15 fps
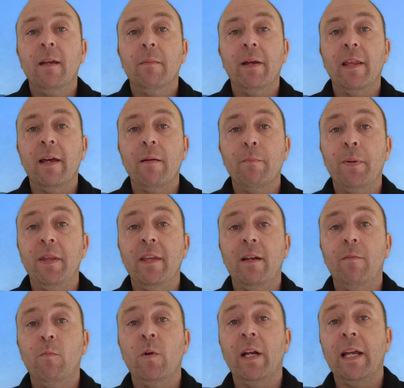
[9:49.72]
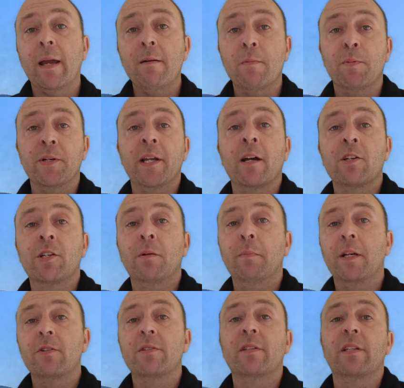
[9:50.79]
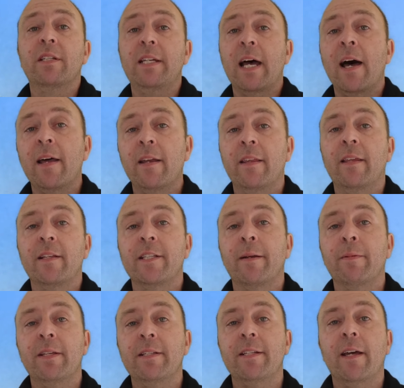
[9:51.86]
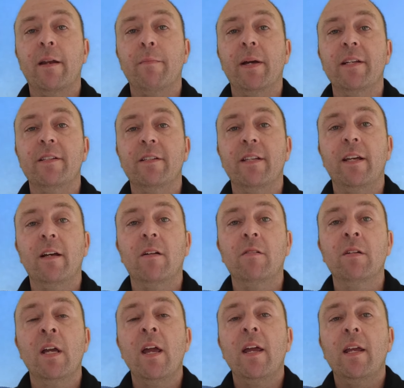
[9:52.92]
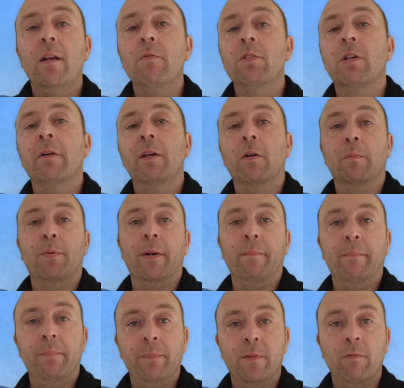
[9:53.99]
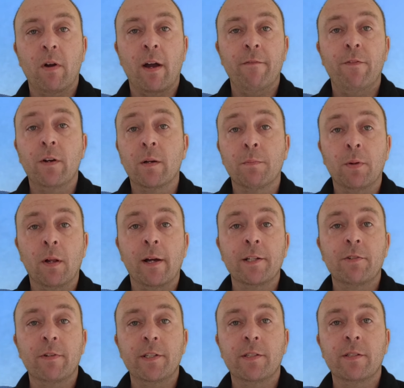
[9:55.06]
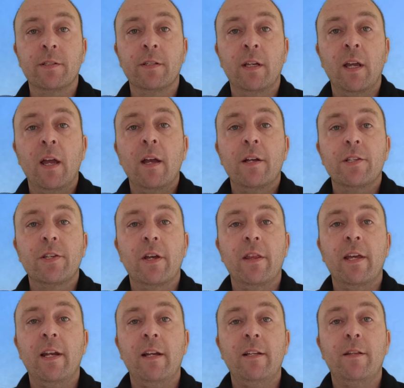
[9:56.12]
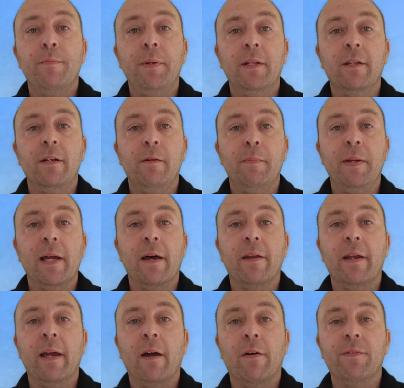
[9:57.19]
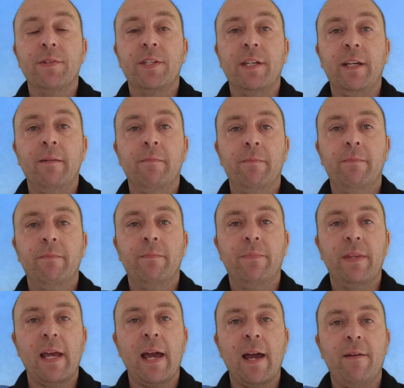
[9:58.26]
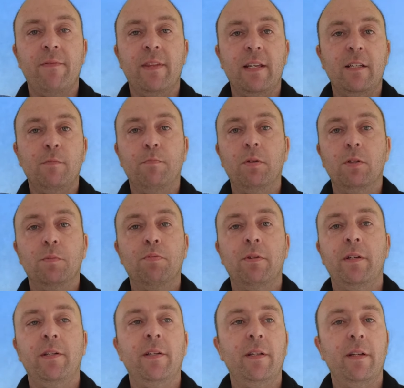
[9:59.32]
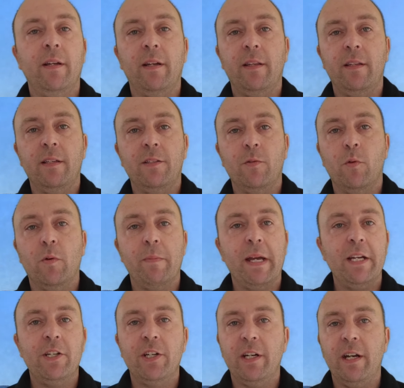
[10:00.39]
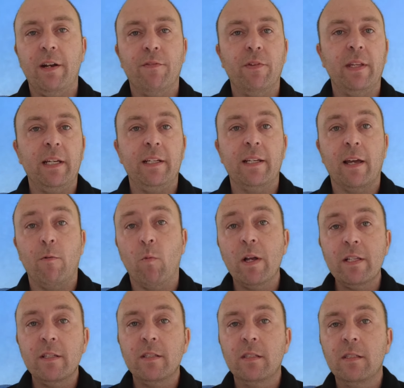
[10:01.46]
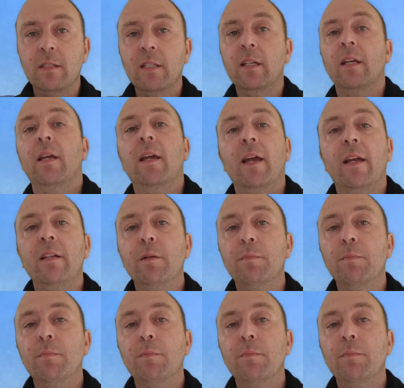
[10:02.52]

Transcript: about that. But then when it came to production, because the data that some of these databases held, it was going on-prem, right, for compliance reasons. So they need the ability to be able to obviously have these blueprinted and this automation and everything done once and